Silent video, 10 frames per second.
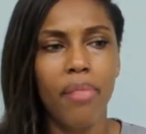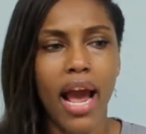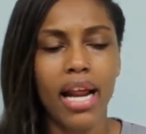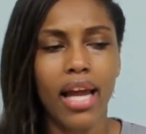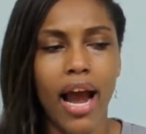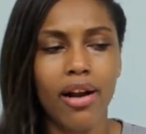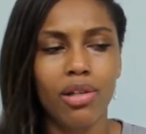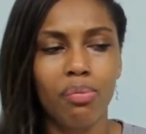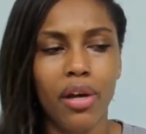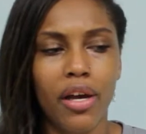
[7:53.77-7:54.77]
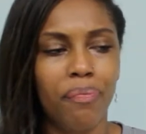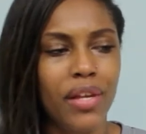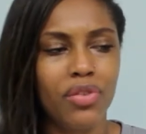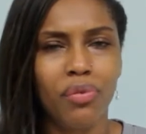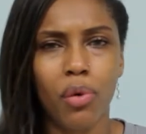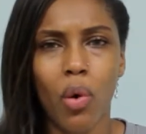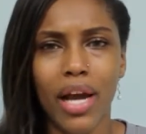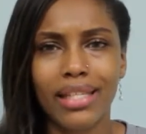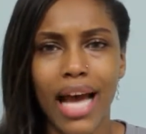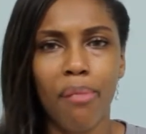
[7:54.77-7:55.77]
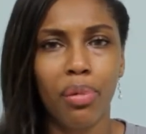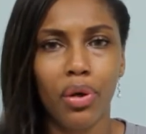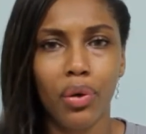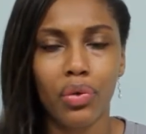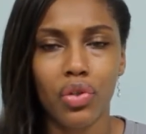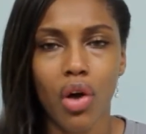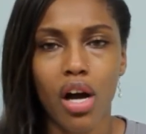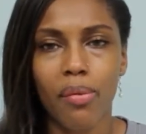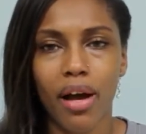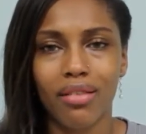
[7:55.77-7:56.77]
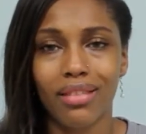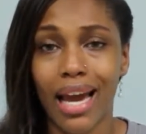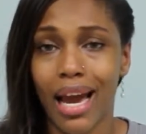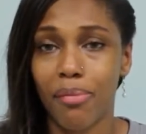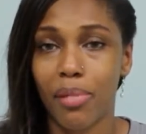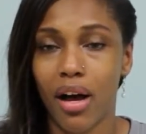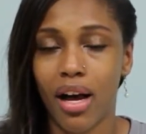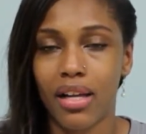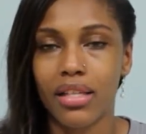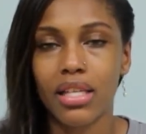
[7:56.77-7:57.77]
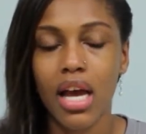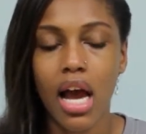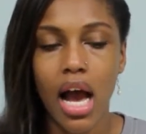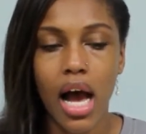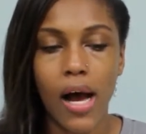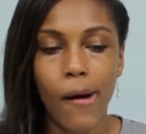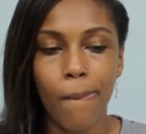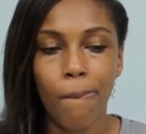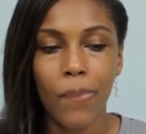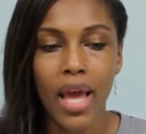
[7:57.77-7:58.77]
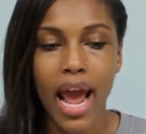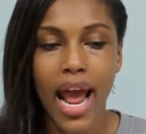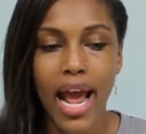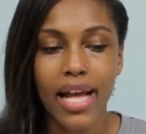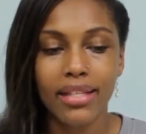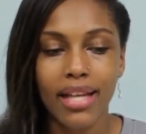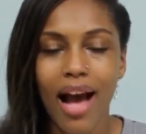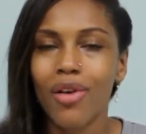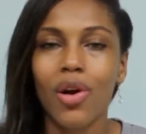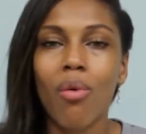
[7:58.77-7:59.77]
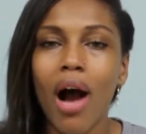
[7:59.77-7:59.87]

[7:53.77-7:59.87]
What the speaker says: panty liners, but it's quite taboo to talk about tampons. And I